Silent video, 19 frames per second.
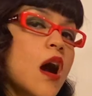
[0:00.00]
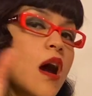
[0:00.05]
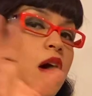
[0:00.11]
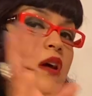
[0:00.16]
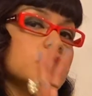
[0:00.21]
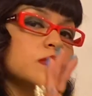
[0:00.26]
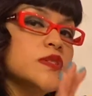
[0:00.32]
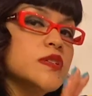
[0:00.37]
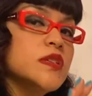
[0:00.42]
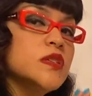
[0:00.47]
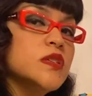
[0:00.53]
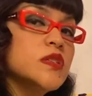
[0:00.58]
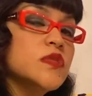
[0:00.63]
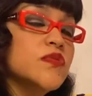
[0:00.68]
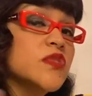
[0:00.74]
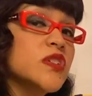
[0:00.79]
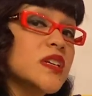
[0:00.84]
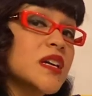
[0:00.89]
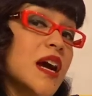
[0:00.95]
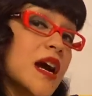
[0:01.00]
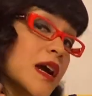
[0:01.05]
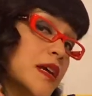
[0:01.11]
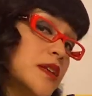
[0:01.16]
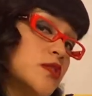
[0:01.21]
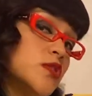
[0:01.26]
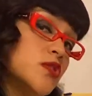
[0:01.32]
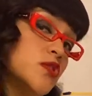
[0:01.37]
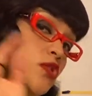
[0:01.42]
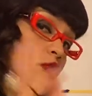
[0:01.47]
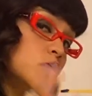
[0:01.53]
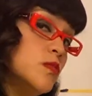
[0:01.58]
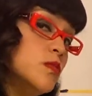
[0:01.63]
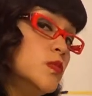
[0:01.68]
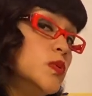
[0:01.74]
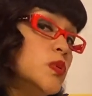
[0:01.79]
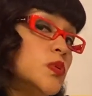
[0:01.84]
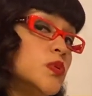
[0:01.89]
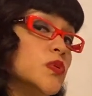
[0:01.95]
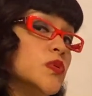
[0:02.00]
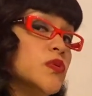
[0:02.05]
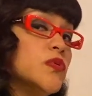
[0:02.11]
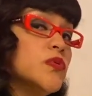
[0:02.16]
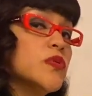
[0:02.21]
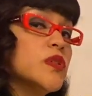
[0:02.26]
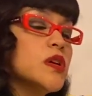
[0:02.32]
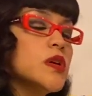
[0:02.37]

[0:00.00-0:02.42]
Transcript: causes for kites to move.